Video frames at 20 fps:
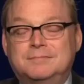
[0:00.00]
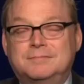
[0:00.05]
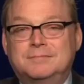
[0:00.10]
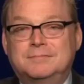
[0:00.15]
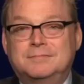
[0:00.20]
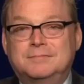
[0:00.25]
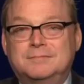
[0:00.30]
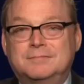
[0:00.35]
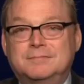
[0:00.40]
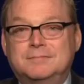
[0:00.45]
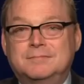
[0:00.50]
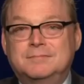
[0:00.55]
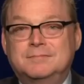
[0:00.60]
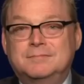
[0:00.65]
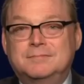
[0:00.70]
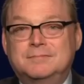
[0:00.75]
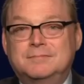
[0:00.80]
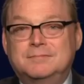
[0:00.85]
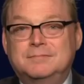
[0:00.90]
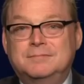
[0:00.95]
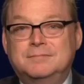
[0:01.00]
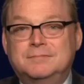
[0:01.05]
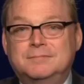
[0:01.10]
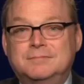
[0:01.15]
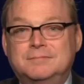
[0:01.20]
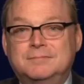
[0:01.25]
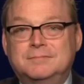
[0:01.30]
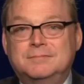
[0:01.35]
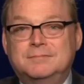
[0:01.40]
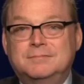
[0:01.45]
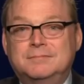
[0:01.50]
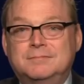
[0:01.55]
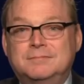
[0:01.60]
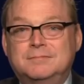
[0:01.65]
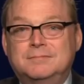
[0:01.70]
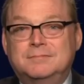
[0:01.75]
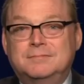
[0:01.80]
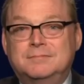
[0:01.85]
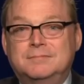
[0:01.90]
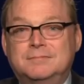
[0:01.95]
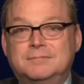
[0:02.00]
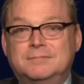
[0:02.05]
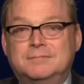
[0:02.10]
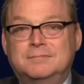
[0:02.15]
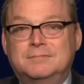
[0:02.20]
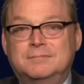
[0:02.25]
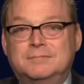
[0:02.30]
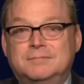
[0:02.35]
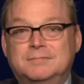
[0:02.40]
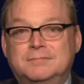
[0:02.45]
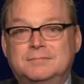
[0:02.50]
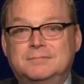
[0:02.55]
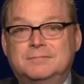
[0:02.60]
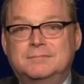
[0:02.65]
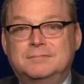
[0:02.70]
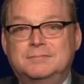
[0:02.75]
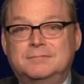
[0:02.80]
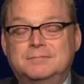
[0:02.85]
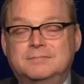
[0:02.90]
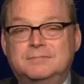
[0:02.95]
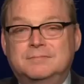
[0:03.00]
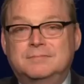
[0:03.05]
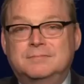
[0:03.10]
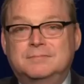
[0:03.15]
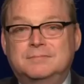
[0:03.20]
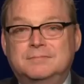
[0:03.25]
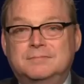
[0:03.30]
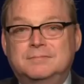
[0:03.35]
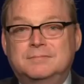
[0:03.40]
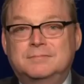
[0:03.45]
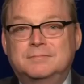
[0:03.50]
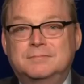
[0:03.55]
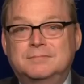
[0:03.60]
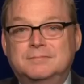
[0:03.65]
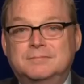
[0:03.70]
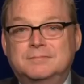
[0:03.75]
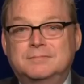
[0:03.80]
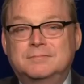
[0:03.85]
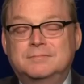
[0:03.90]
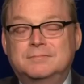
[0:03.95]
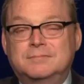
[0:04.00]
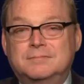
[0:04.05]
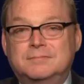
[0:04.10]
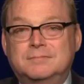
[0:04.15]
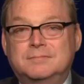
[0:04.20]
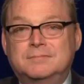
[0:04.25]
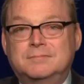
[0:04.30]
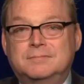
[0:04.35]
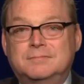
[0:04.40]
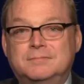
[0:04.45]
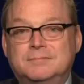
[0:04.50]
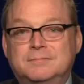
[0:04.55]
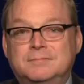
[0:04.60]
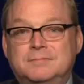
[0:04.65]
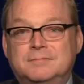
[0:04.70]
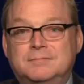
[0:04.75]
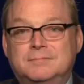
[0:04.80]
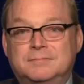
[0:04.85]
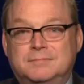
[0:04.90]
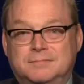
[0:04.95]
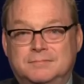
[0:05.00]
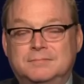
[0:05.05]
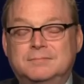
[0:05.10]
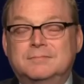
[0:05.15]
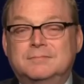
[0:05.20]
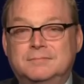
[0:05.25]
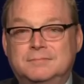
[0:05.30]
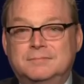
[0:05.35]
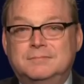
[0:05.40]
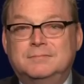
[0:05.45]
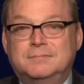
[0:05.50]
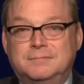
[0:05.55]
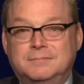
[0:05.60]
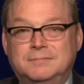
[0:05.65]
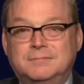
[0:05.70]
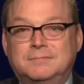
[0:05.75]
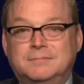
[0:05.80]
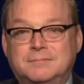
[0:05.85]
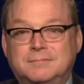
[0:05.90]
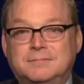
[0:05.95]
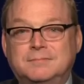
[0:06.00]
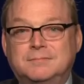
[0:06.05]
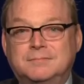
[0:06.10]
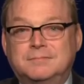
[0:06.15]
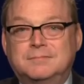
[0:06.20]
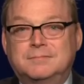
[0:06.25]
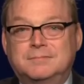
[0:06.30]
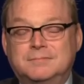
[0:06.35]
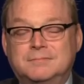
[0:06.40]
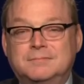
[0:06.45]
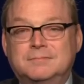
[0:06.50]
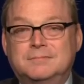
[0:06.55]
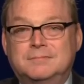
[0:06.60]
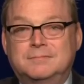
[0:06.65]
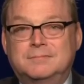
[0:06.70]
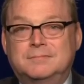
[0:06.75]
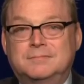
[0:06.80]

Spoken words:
No words are spoken by the person on screen.